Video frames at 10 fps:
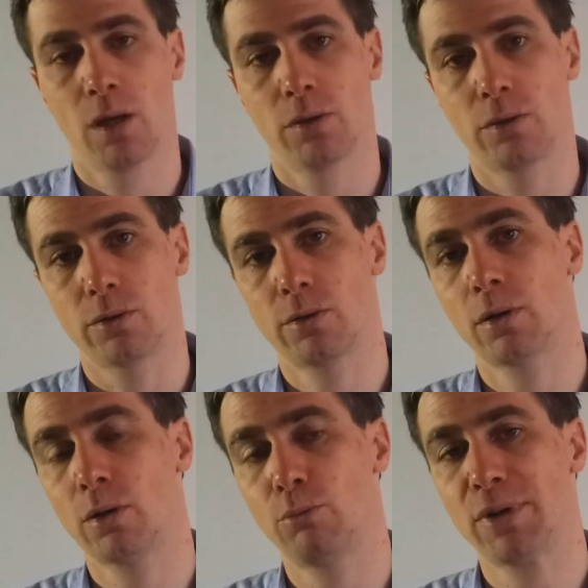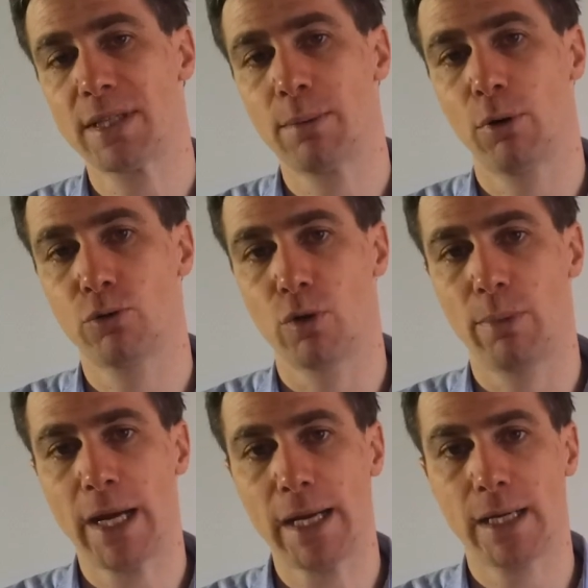The second principle to
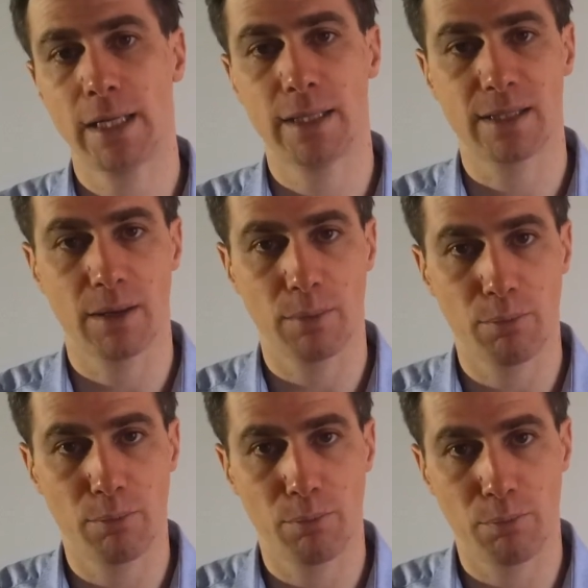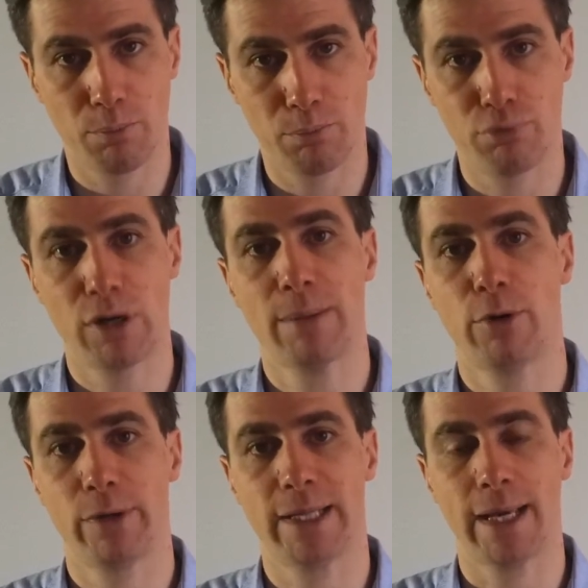apply is
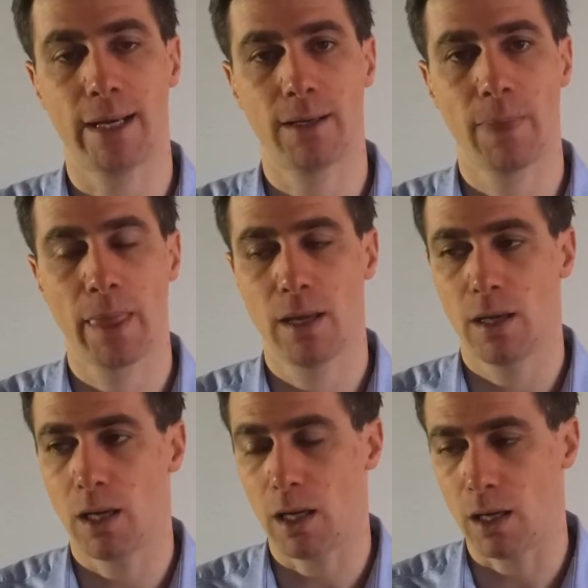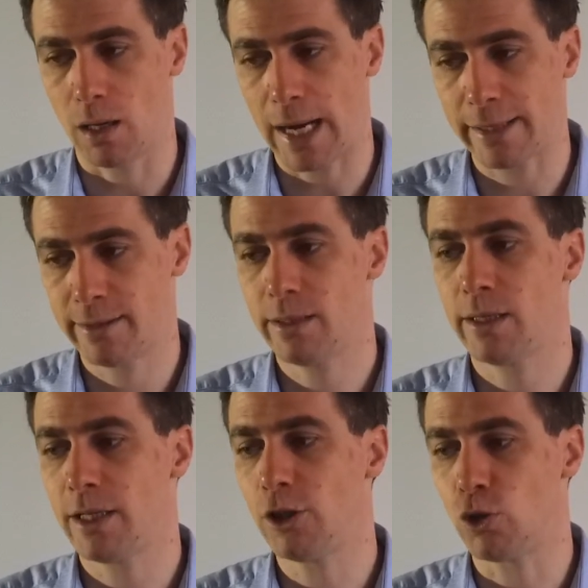primary data.
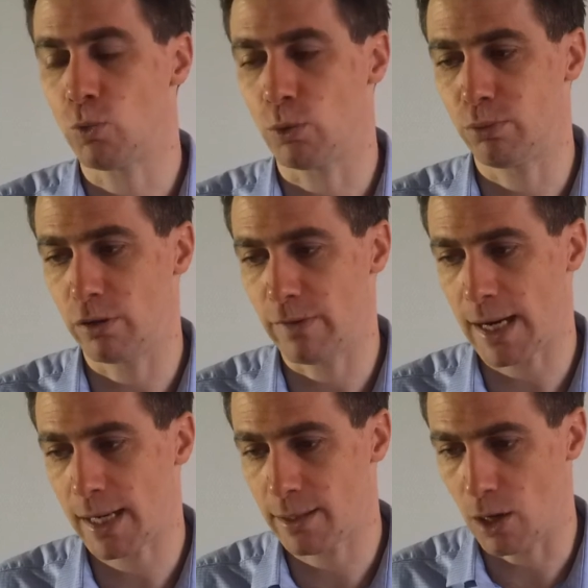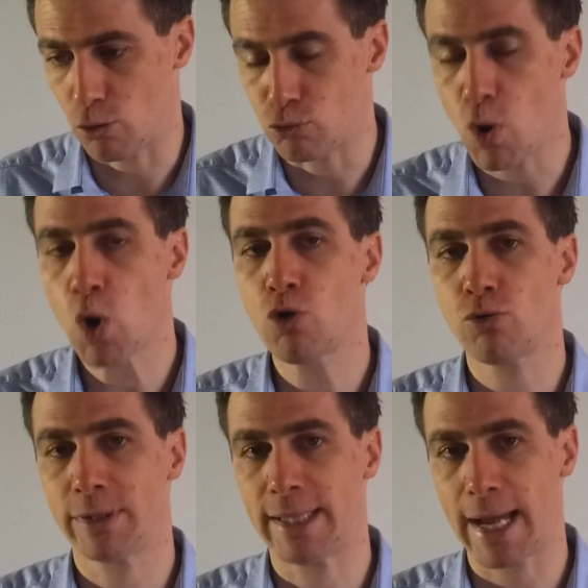Ideally, you would provide raw
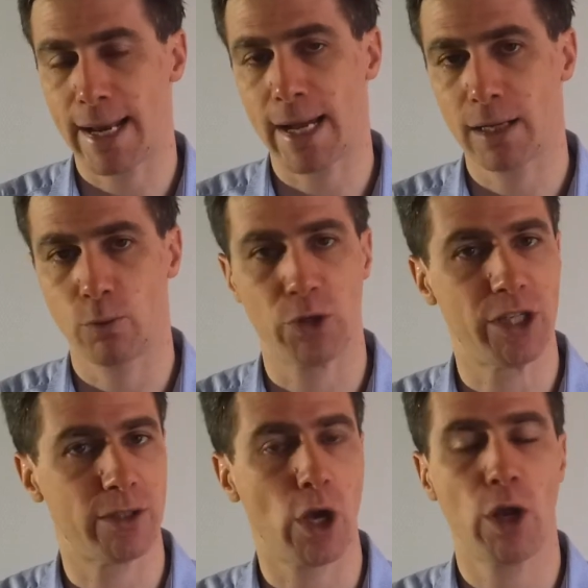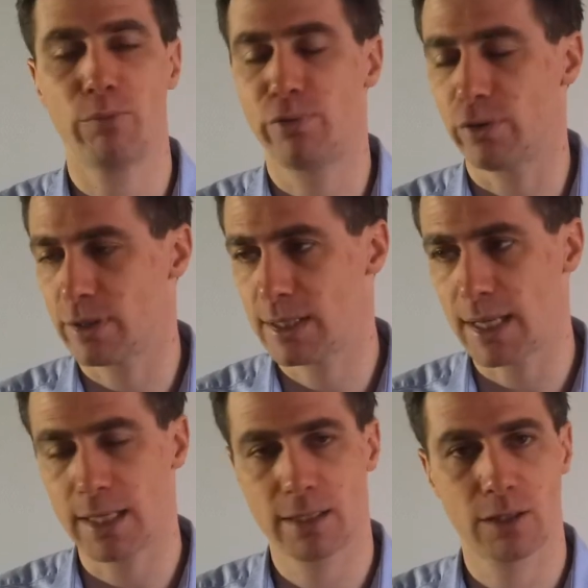data which is
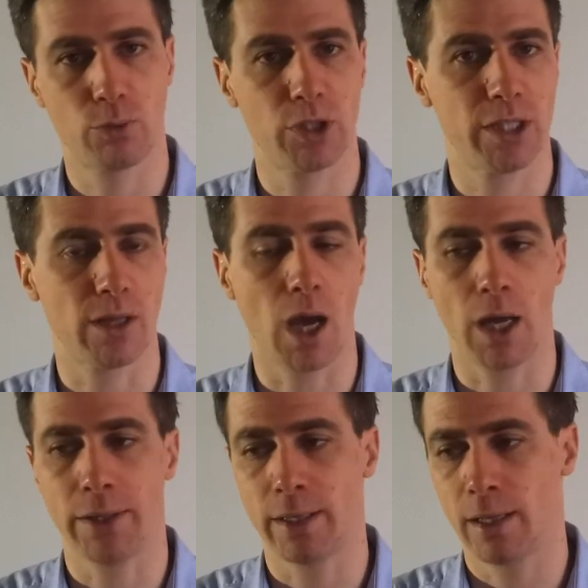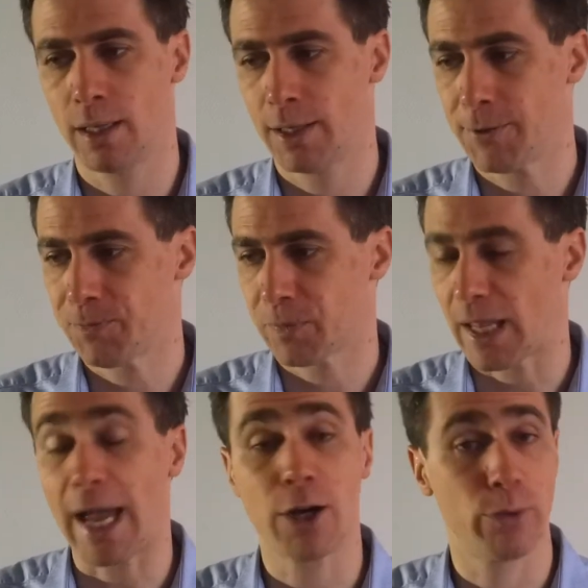unprocessed, which is not
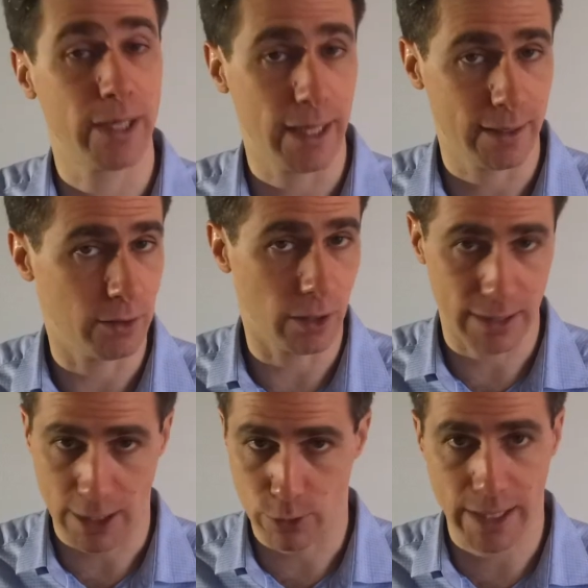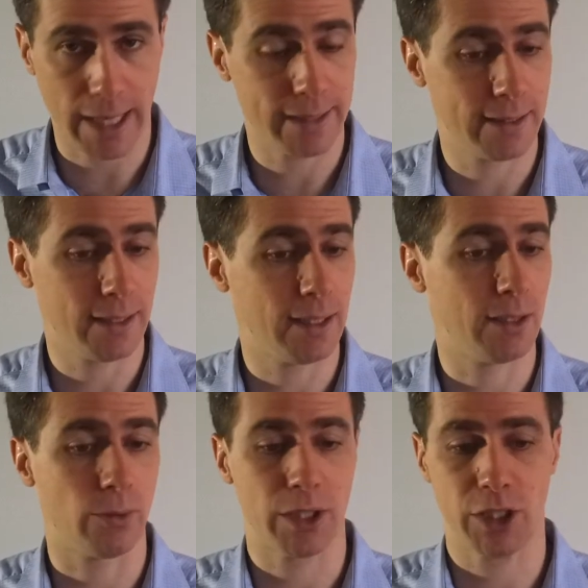aggregated,
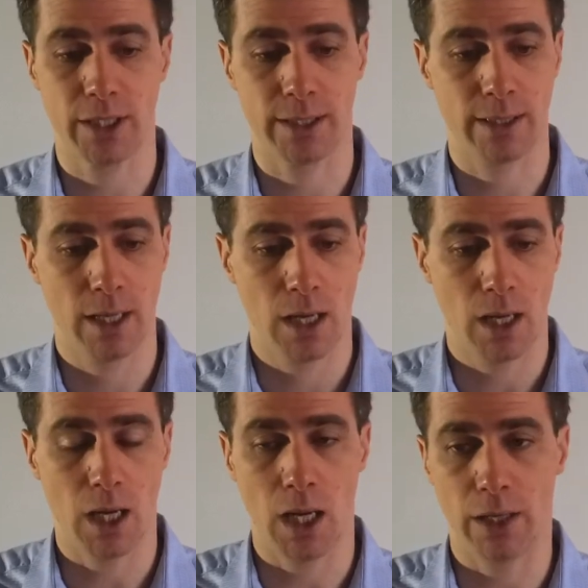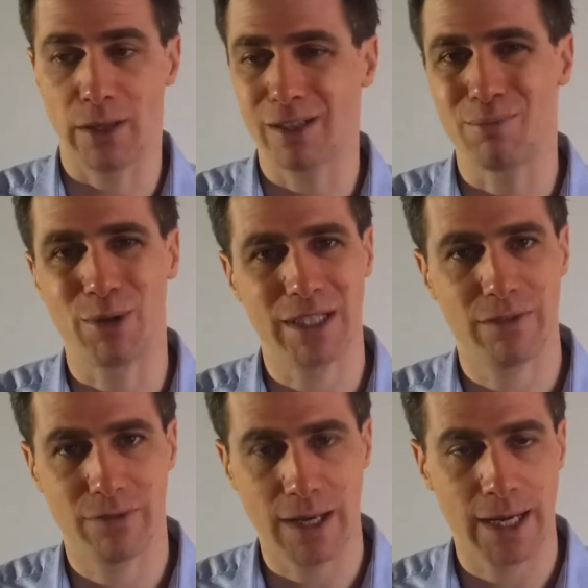which is not
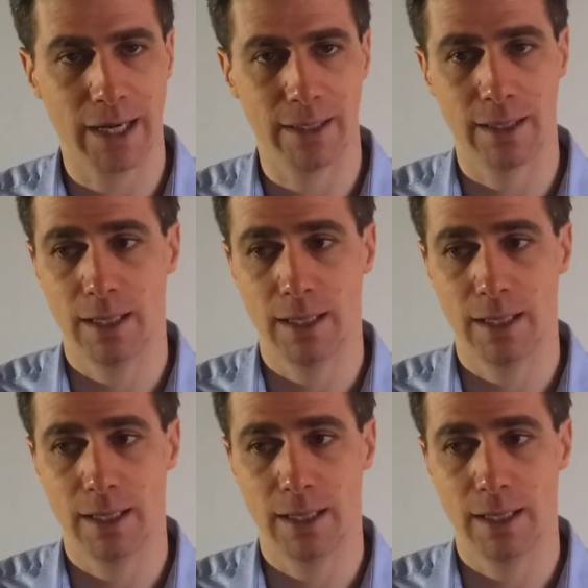modified.